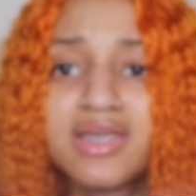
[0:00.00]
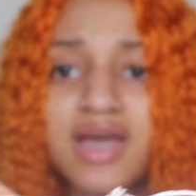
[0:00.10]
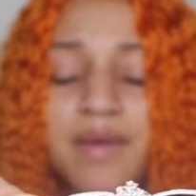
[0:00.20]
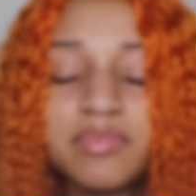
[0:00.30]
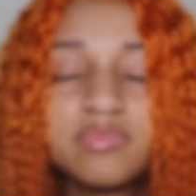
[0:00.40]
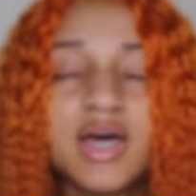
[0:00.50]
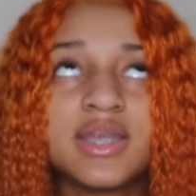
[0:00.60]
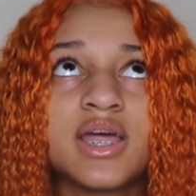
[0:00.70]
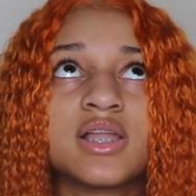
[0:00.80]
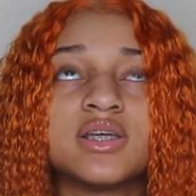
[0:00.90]
I'm not a
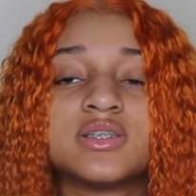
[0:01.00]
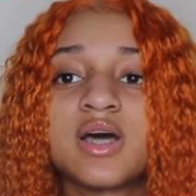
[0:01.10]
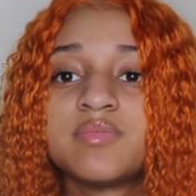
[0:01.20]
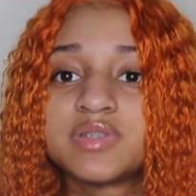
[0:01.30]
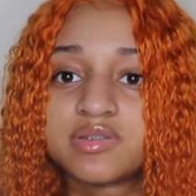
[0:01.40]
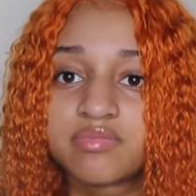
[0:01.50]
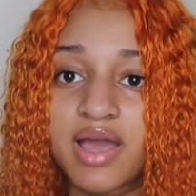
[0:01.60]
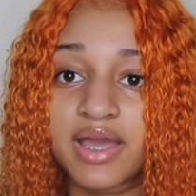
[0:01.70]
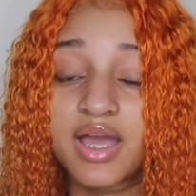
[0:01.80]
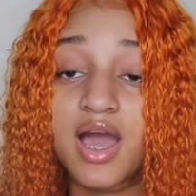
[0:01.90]
necklace, I'm
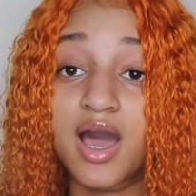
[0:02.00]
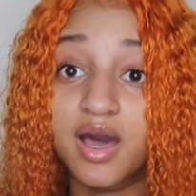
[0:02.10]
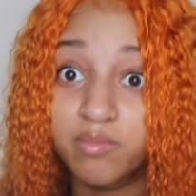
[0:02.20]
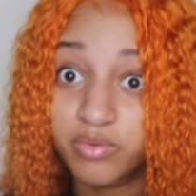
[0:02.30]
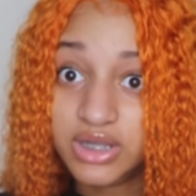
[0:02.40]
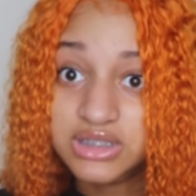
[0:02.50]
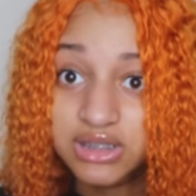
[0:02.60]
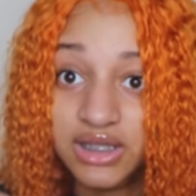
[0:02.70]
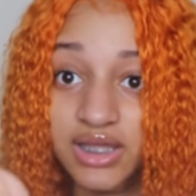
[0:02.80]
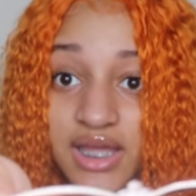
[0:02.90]
smack. A
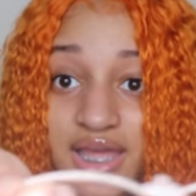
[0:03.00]
bracelet.